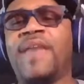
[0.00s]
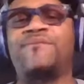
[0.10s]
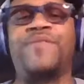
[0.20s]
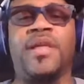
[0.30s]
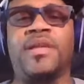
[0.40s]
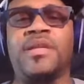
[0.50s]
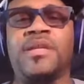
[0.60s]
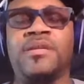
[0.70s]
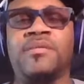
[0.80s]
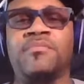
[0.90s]
felony,
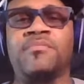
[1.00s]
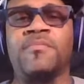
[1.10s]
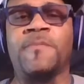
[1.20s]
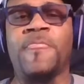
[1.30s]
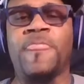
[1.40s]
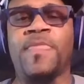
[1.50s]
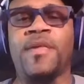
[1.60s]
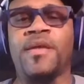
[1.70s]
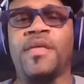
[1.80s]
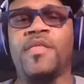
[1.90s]

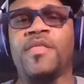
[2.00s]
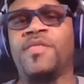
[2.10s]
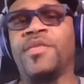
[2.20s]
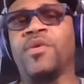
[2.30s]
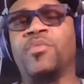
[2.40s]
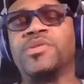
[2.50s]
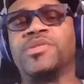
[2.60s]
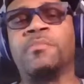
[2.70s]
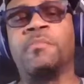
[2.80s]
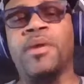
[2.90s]
there was
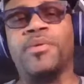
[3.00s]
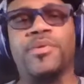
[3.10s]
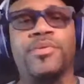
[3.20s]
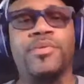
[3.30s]
a murder.